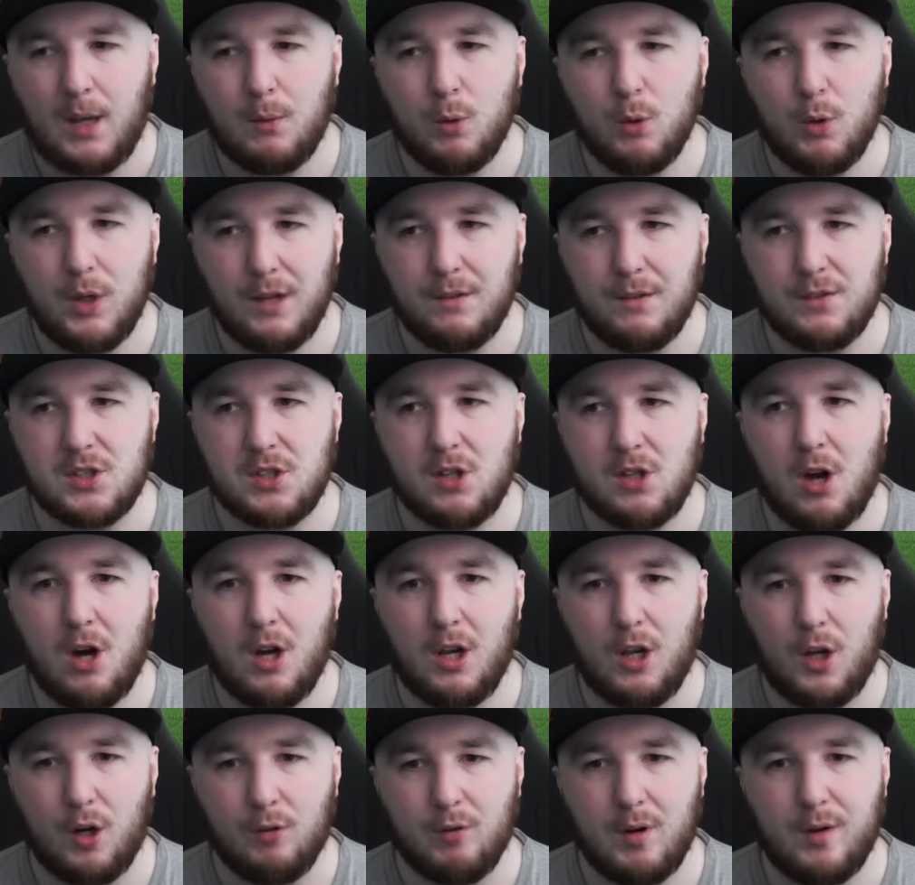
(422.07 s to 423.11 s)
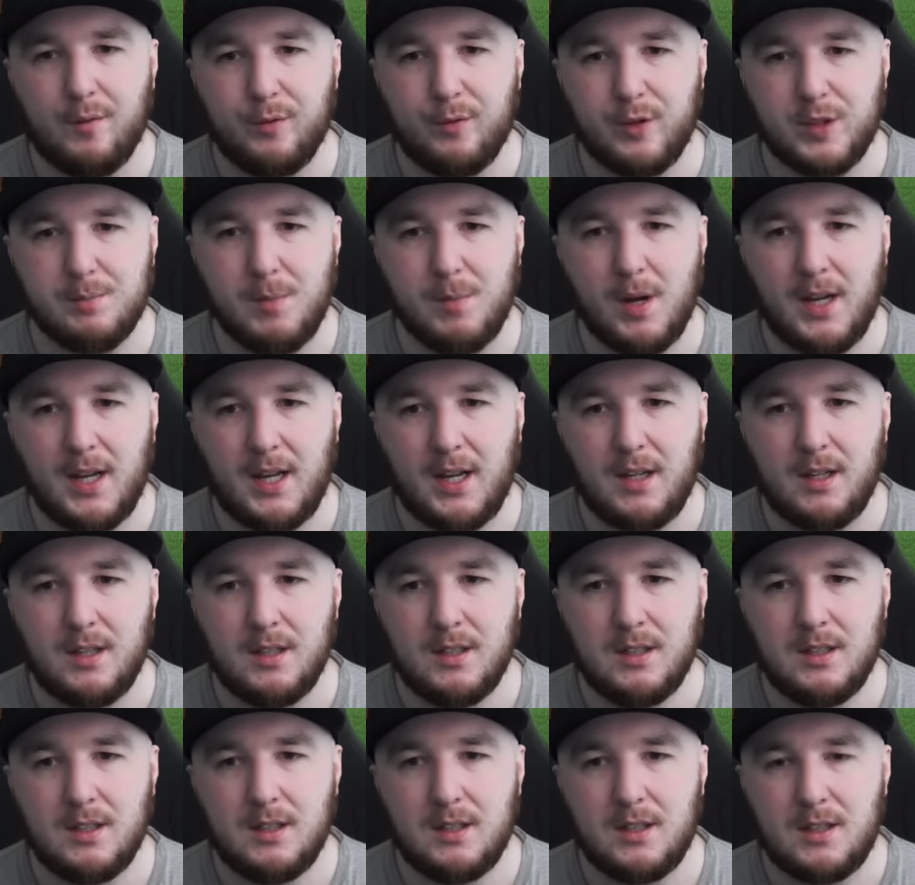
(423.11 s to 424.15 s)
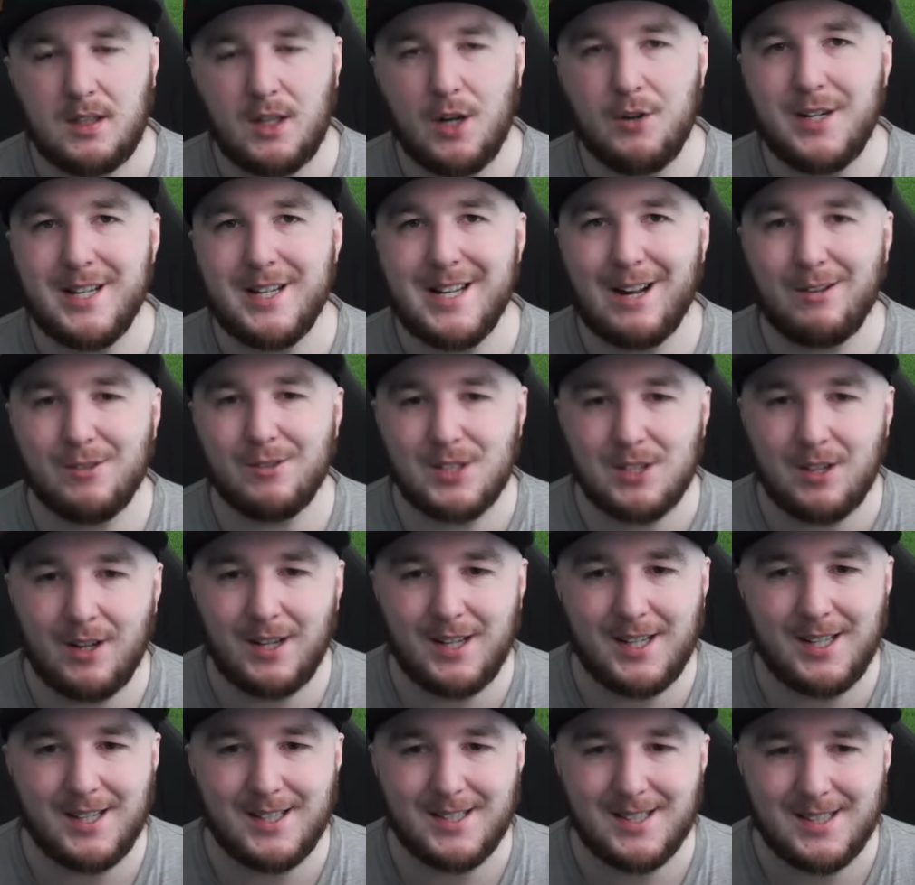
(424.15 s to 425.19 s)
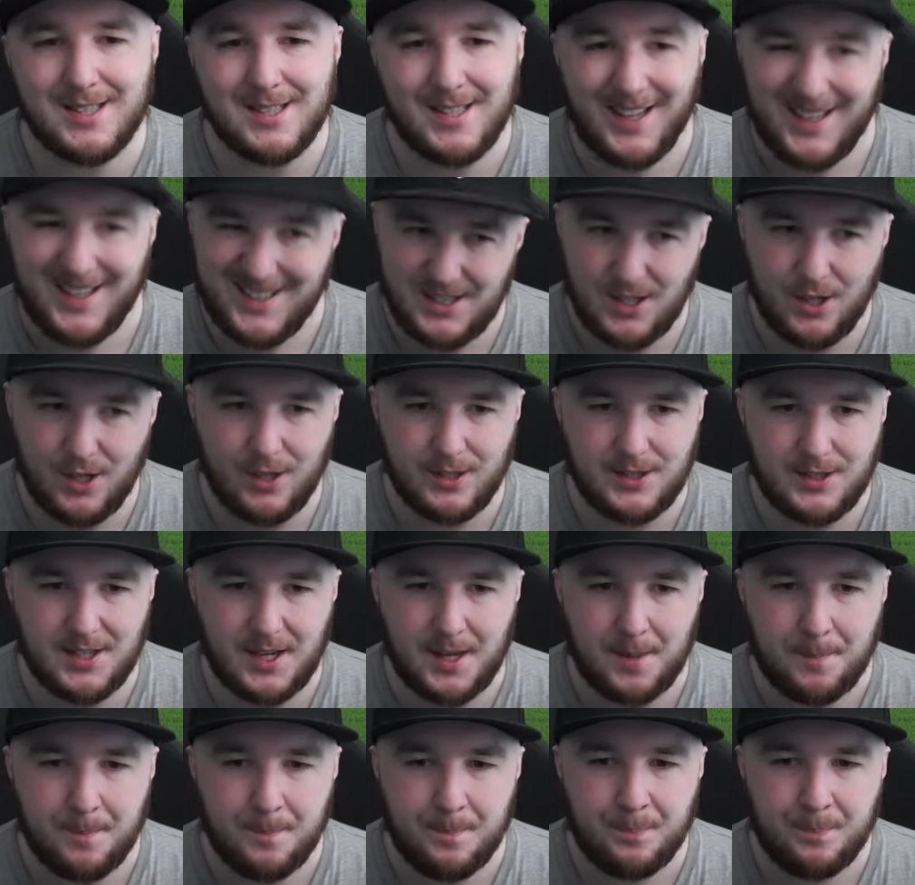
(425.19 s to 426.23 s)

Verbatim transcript: will give Scarlett a run for his money. The only downside is he's 30.